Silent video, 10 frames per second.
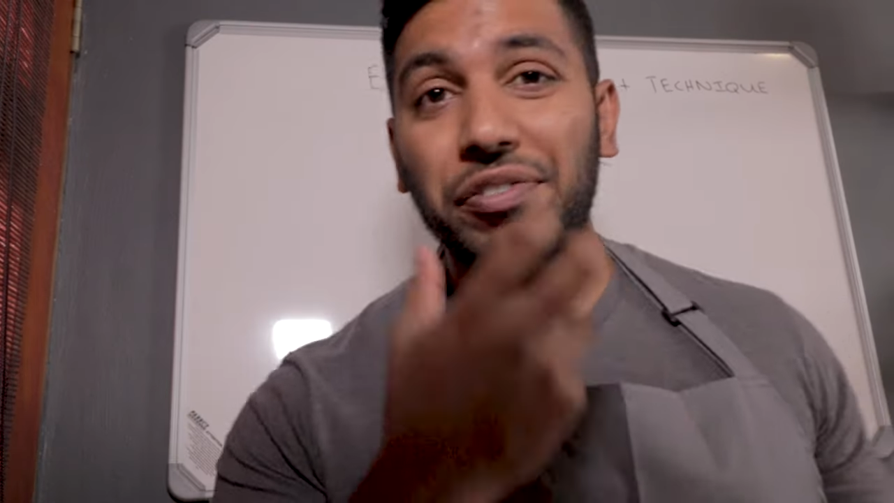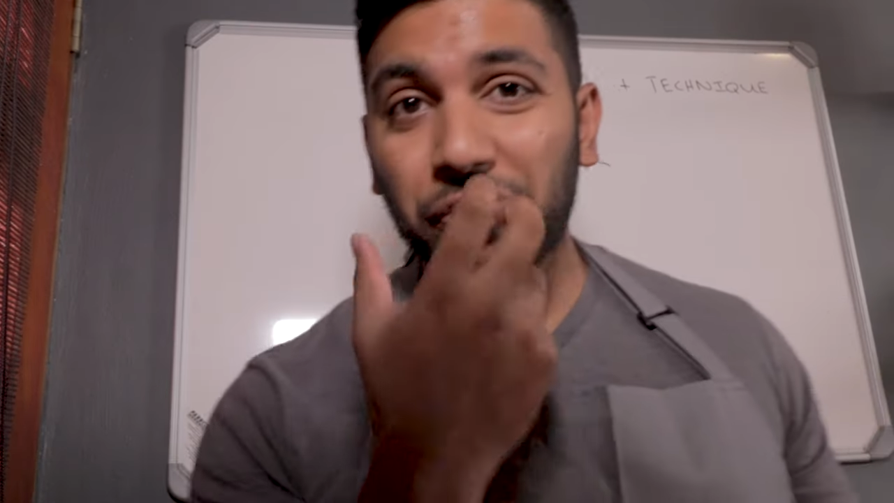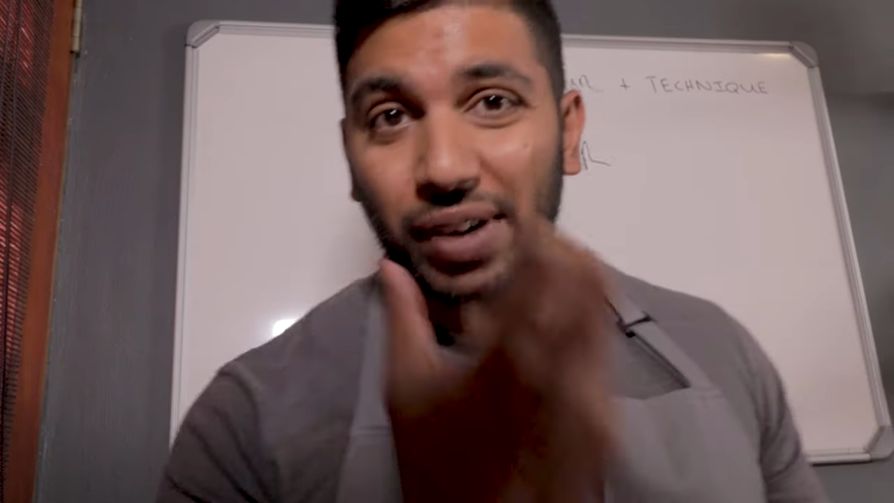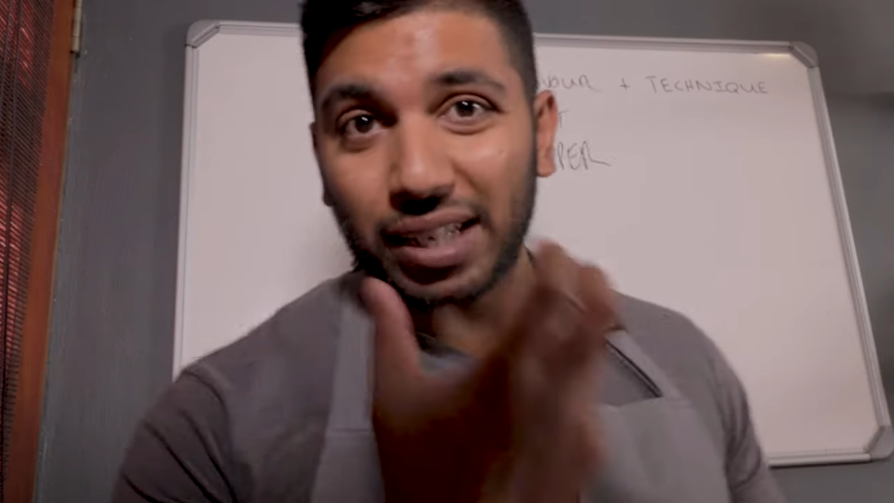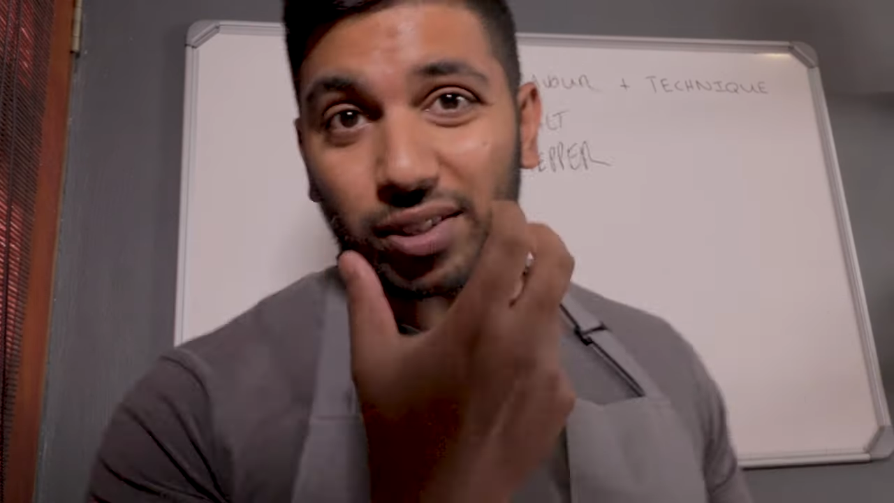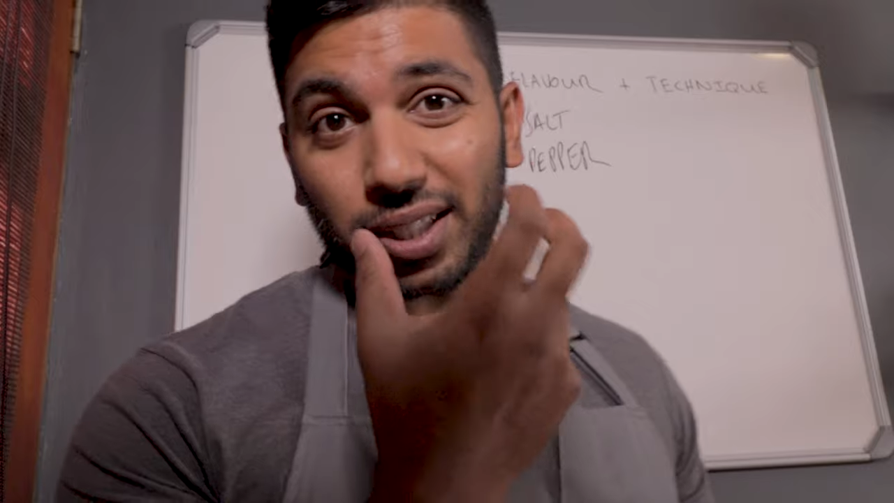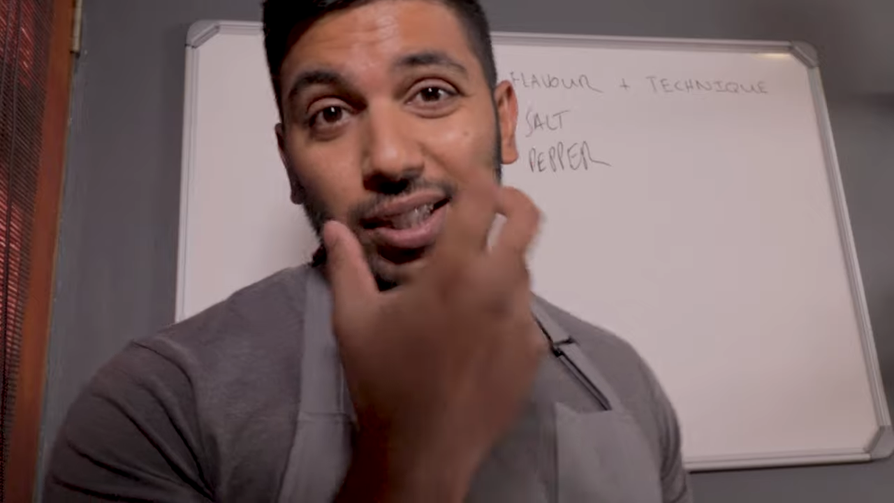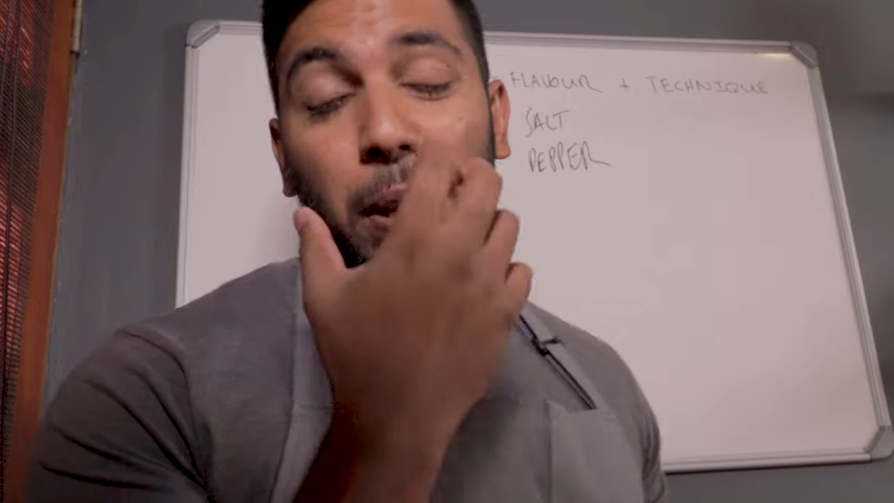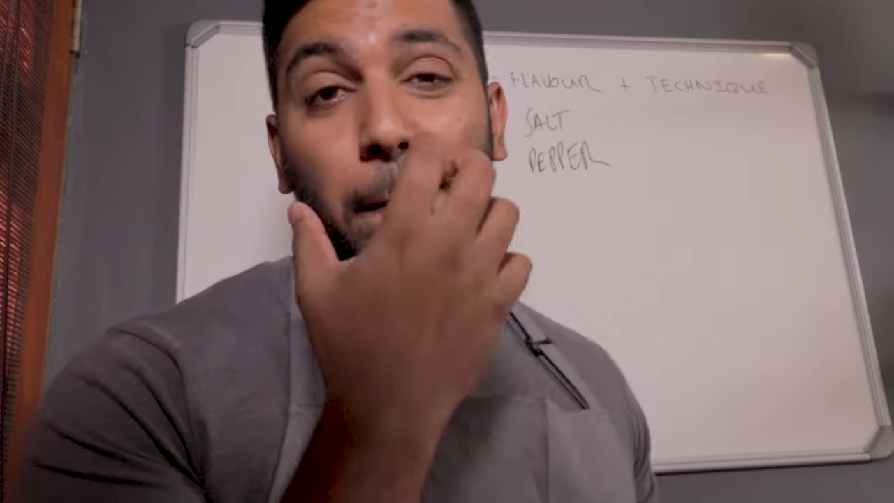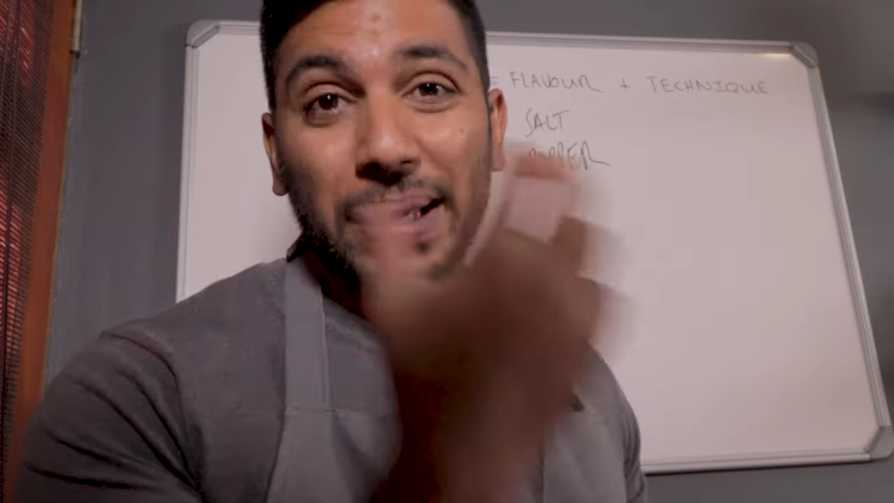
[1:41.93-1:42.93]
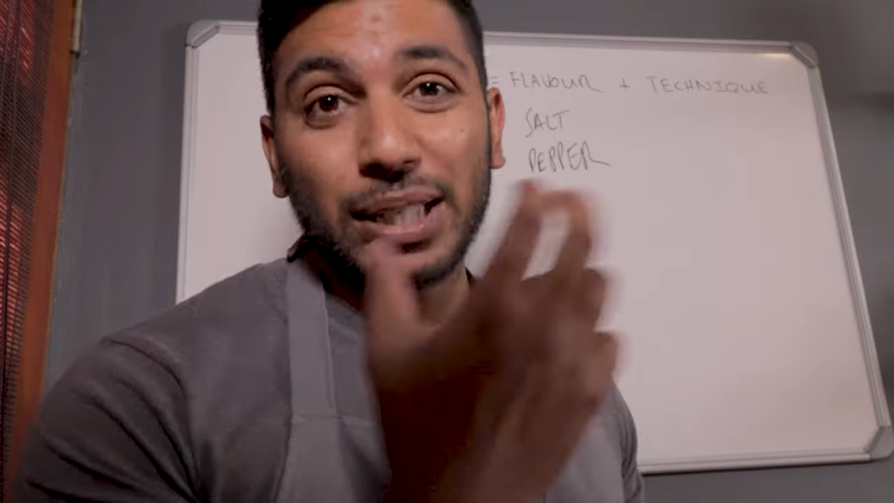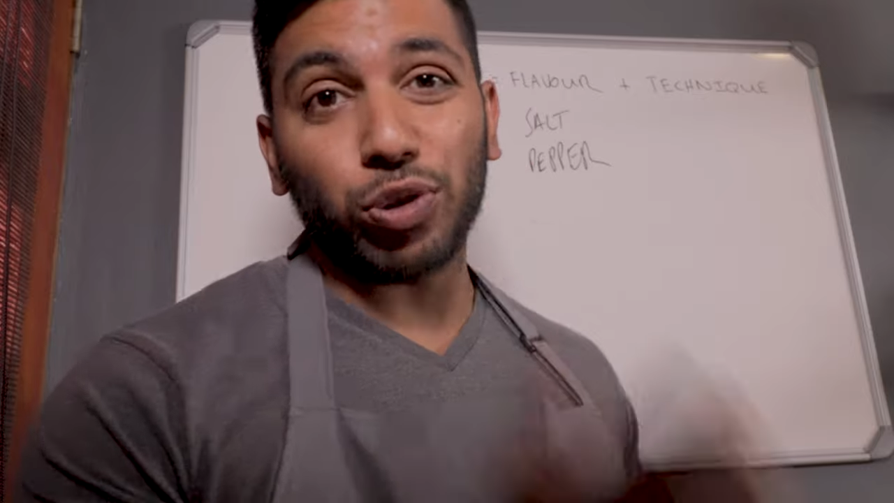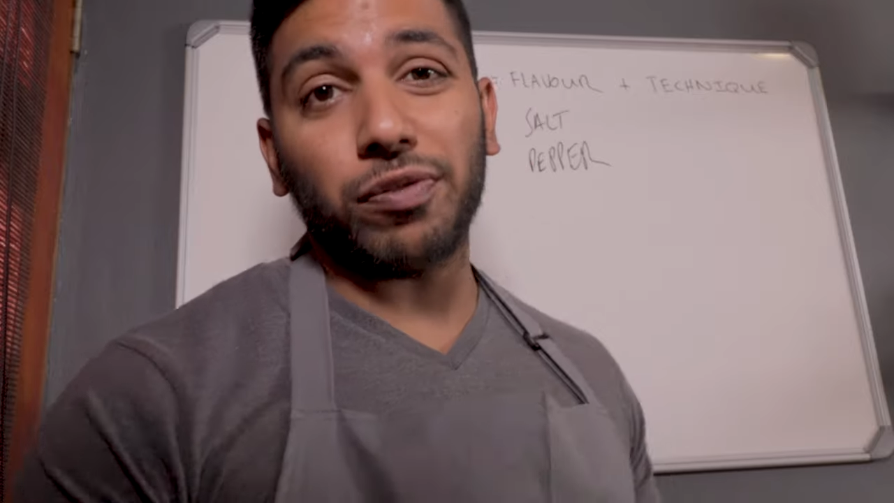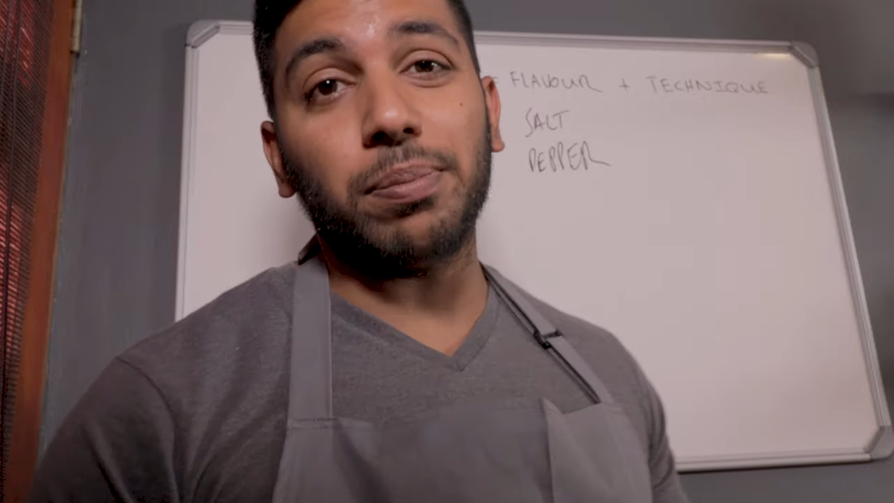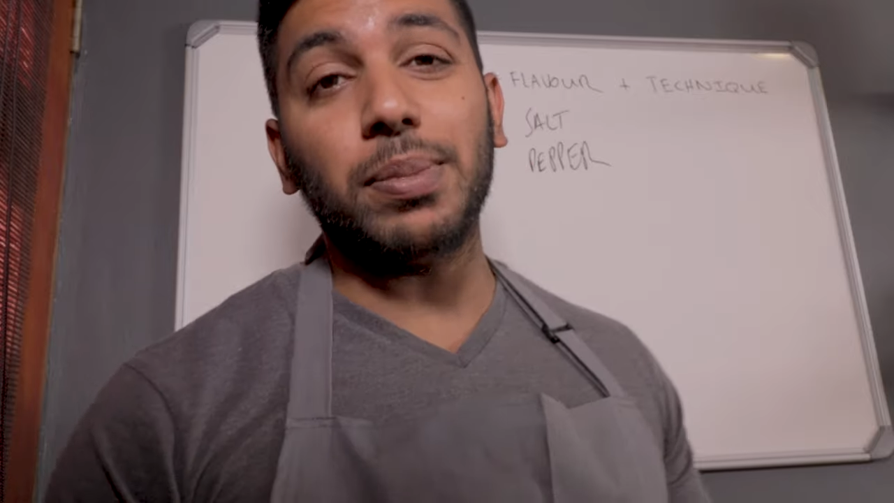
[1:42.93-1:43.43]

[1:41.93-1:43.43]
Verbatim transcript: fragrant piece of